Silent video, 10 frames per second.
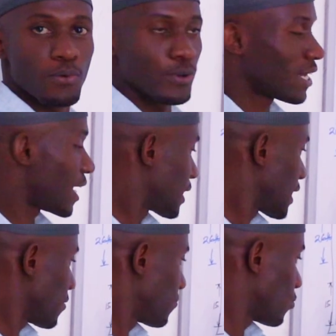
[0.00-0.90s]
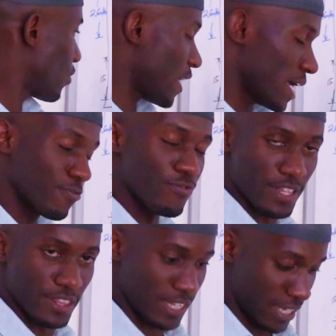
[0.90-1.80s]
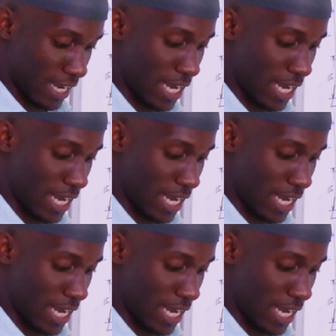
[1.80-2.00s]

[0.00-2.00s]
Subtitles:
We can give you everything.